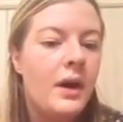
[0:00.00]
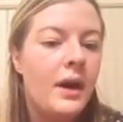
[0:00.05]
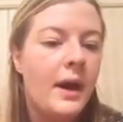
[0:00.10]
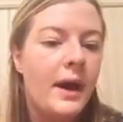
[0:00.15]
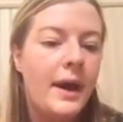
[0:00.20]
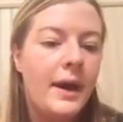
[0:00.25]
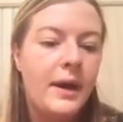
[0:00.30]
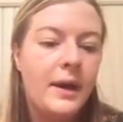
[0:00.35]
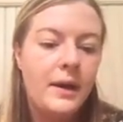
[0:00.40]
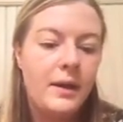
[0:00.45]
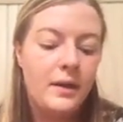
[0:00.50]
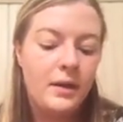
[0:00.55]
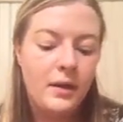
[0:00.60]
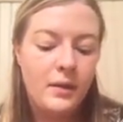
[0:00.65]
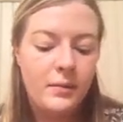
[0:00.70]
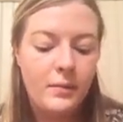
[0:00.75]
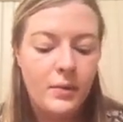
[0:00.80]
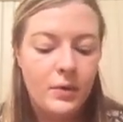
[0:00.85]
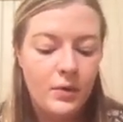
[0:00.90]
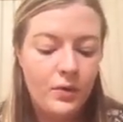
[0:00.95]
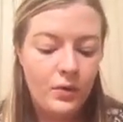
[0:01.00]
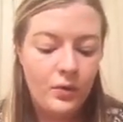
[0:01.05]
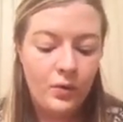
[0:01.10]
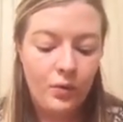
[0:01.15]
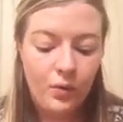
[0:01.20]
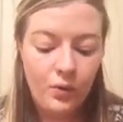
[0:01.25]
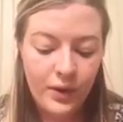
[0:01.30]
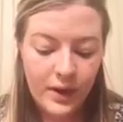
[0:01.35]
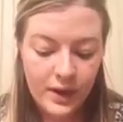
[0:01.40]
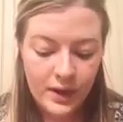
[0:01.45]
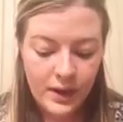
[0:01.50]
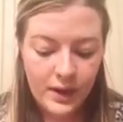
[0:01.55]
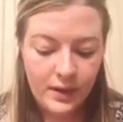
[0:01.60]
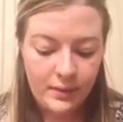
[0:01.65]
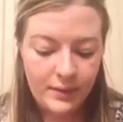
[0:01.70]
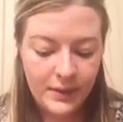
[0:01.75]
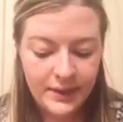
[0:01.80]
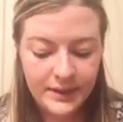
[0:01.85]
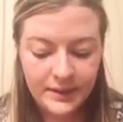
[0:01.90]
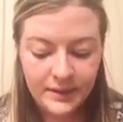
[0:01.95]
I am
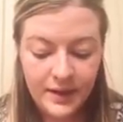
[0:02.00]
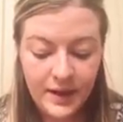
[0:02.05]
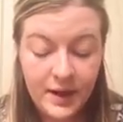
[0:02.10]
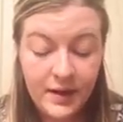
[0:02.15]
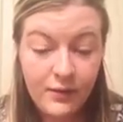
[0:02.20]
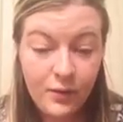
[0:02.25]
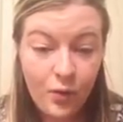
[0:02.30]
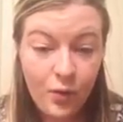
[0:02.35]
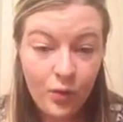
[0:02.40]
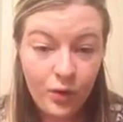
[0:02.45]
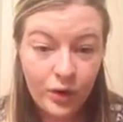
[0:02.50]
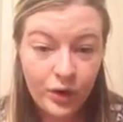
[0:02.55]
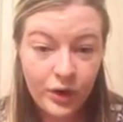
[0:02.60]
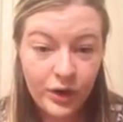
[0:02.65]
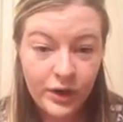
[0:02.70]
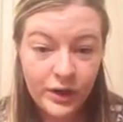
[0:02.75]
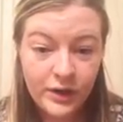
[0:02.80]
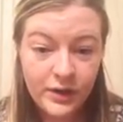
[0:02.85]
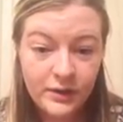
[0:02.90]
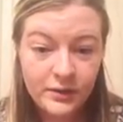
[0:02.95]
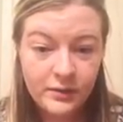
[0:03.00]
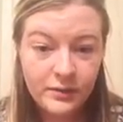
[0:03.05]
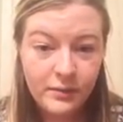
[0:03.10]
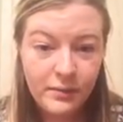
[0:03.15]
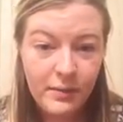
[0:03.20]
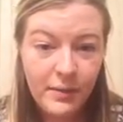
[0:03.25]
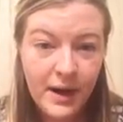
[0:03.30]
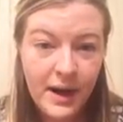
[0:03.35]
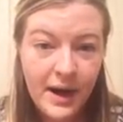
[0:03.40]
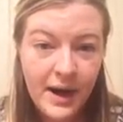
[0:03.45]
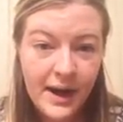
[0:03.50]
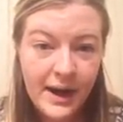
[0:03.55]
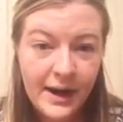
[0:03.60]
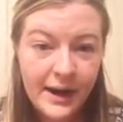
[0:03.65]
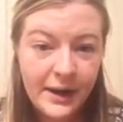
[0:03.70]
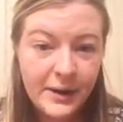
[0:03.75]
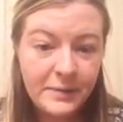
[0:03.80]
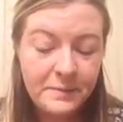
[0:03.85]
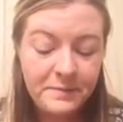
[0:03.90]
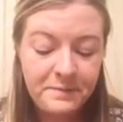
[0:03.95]
waiting, basically I've ordered
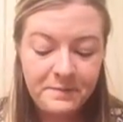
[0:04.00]
my